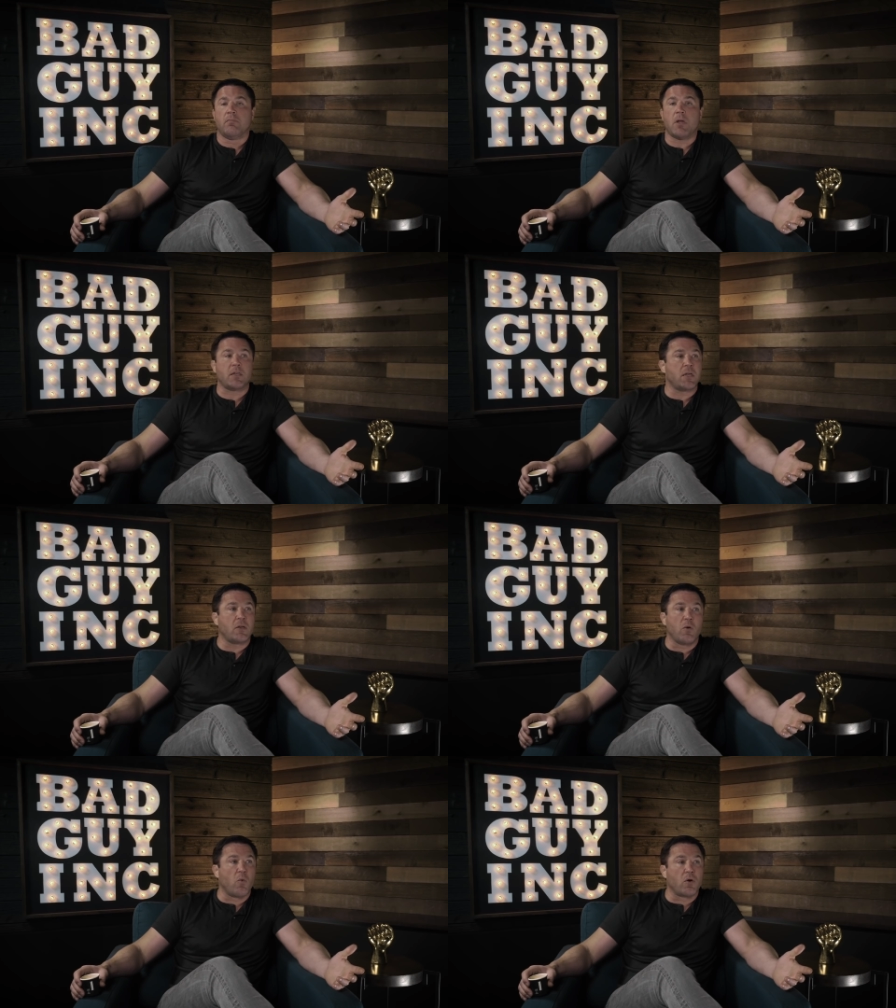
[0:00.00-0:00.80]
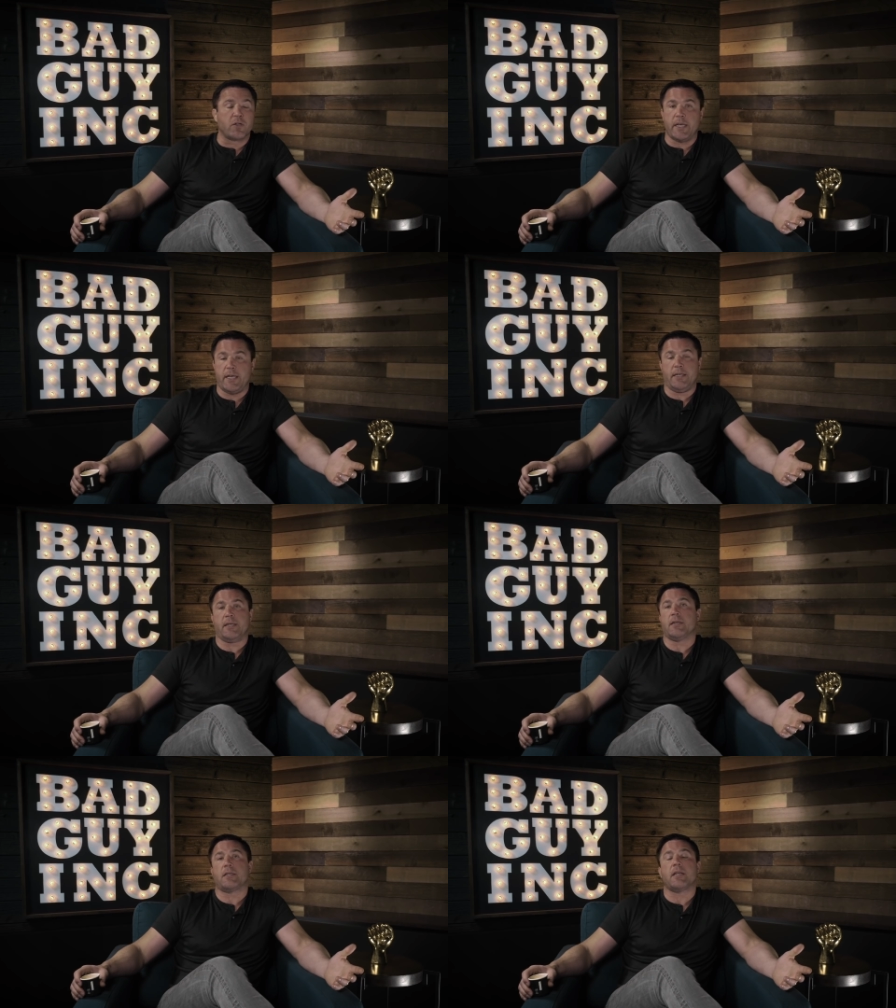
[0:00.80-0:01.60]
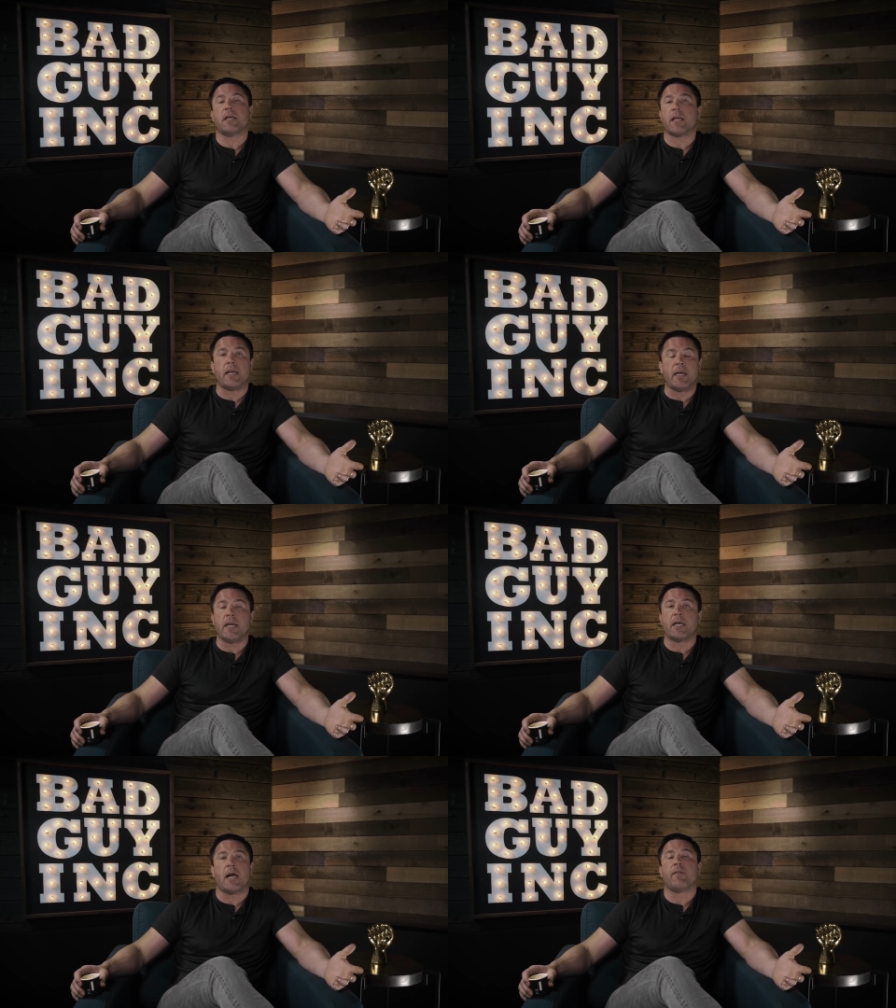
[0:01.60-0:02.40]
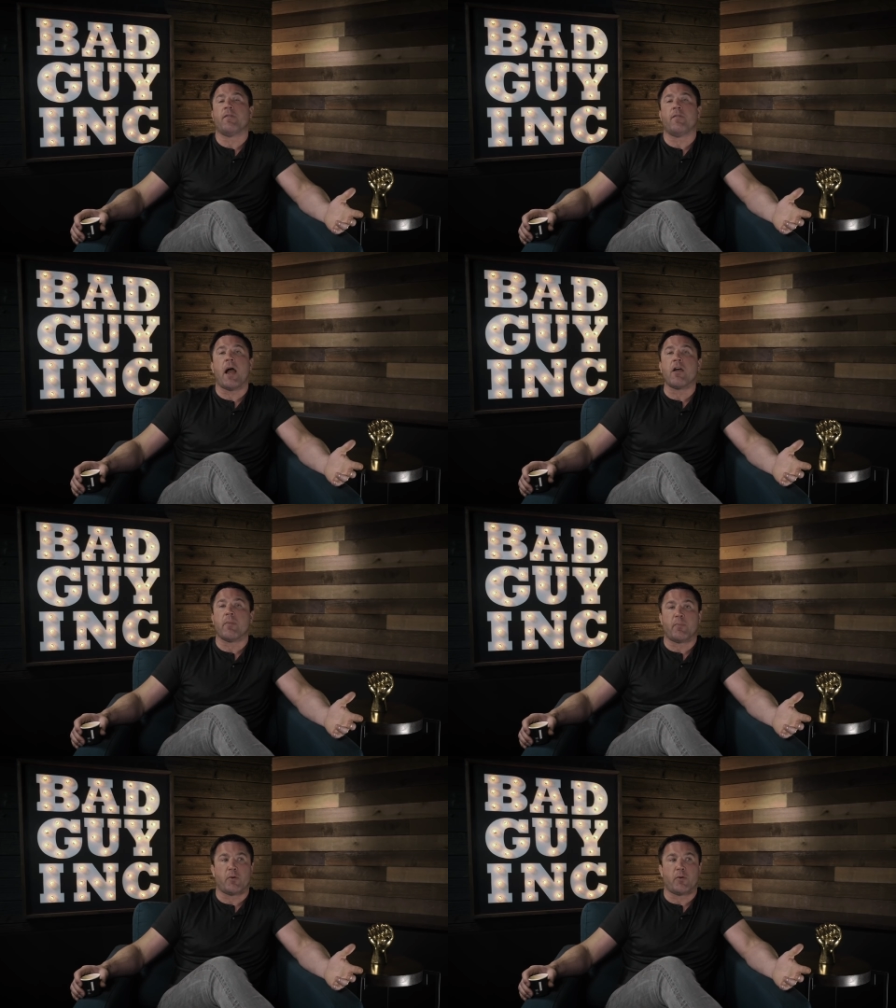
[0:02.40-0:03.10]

That's not the world's easiest thing in any kind of environment,